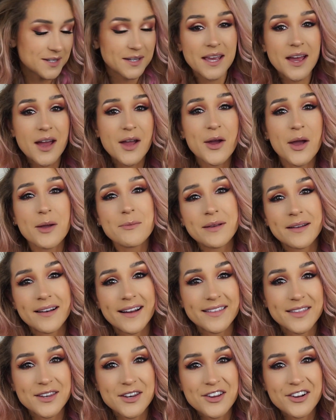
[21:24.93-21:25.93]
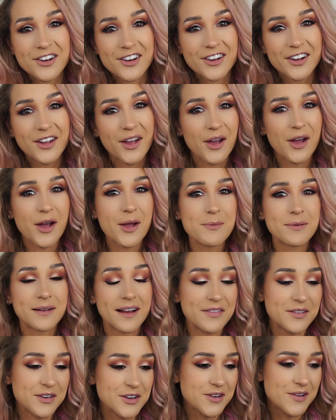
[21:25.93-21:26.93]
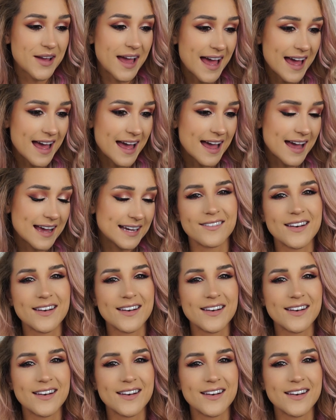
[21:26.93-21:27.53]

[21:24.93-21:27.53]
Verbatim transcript: yeah, I hope you like the new look. I hope you like the new hair.